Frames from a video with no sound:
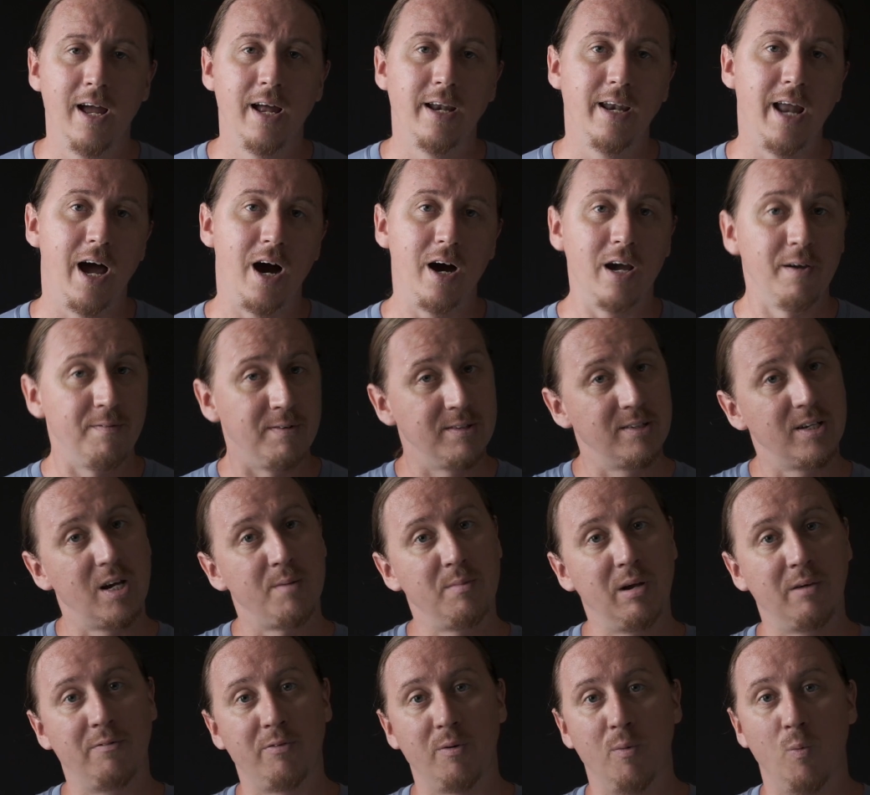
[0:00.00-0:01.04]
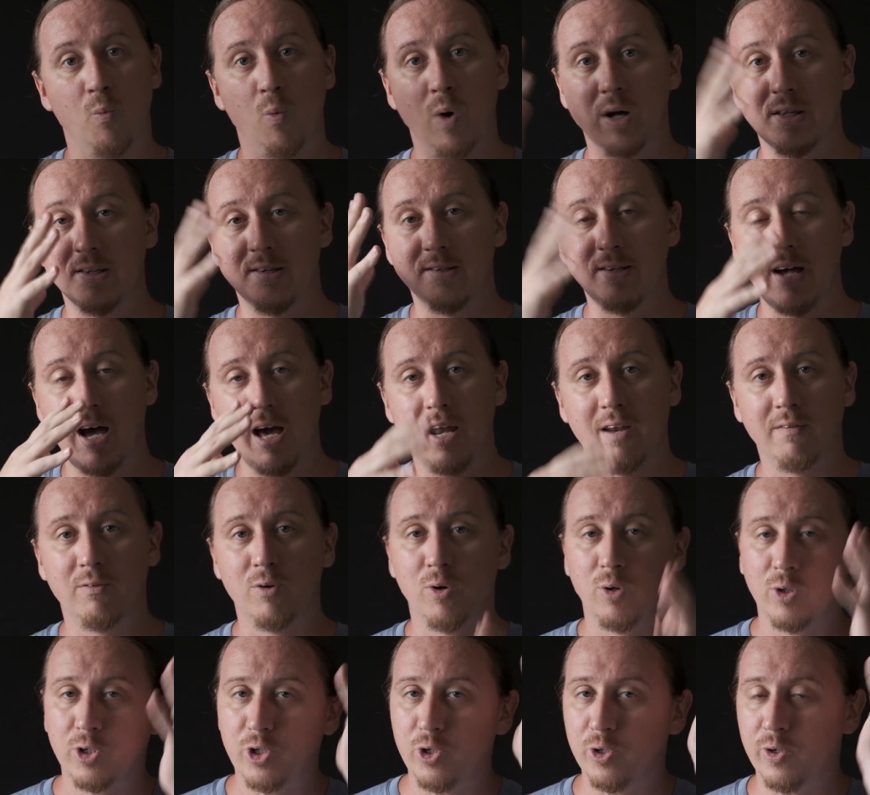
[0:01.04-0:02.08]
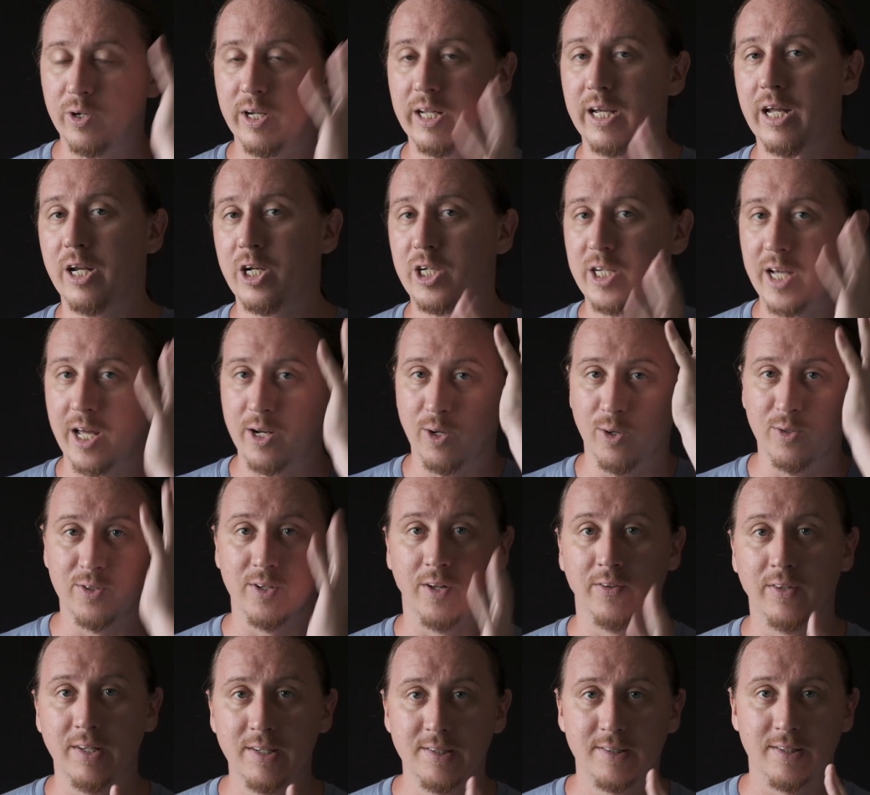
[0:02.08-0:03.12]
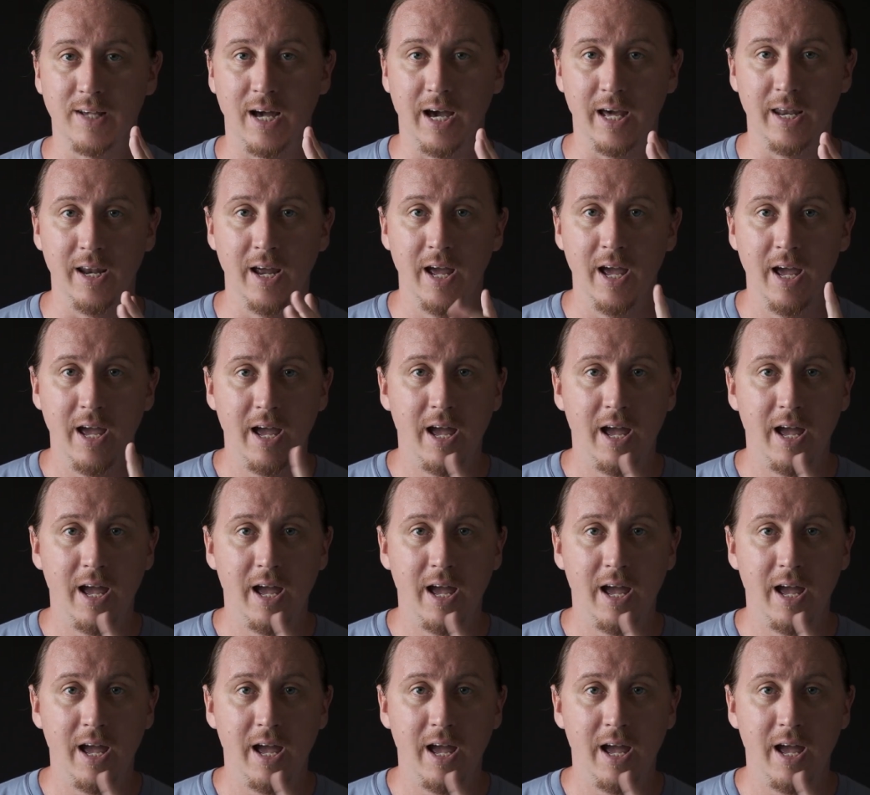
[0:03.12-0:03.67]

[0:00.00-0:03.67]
Now, if it's coming from one side, of course, you're going to get shadows on this side.